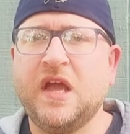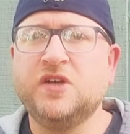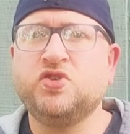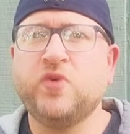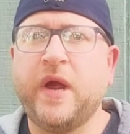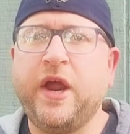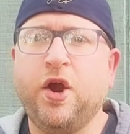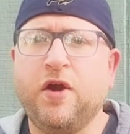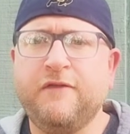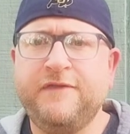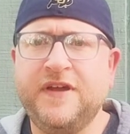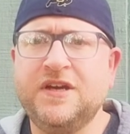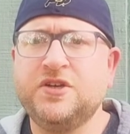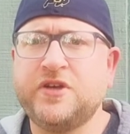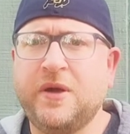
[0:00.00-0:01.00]
drier
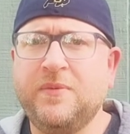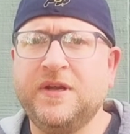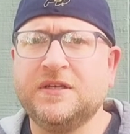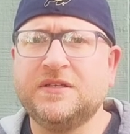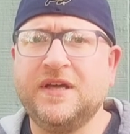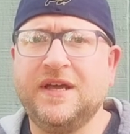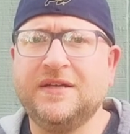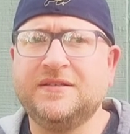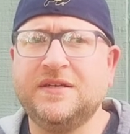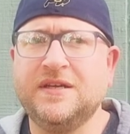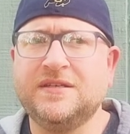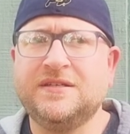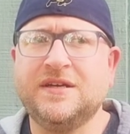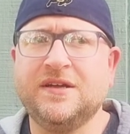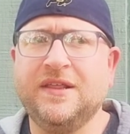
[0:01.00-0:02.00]
finish. I wouldn't say it's
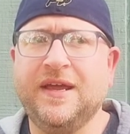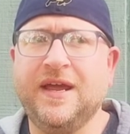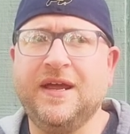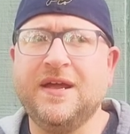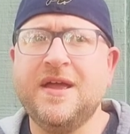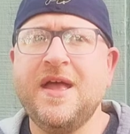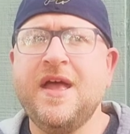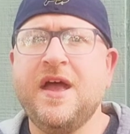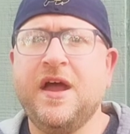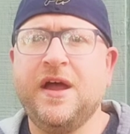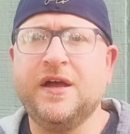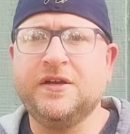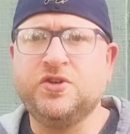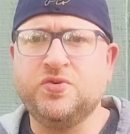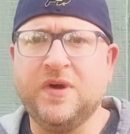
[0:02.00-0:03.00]
necessarily
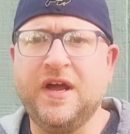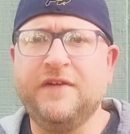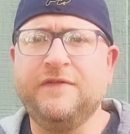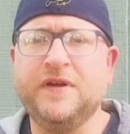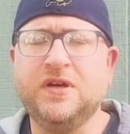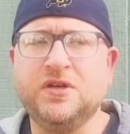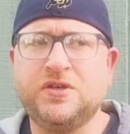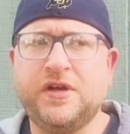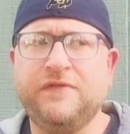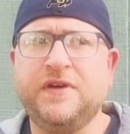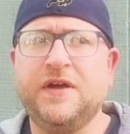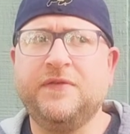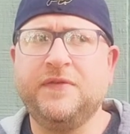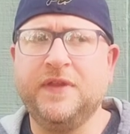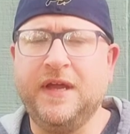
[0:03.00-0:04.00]
a dry finish. I've
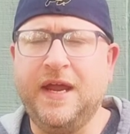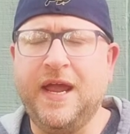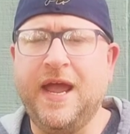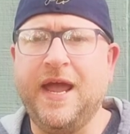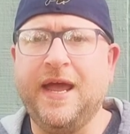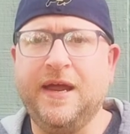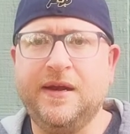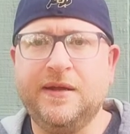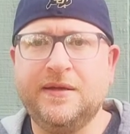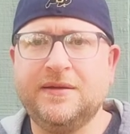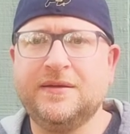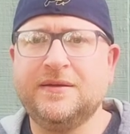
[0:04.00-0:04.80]
definitely had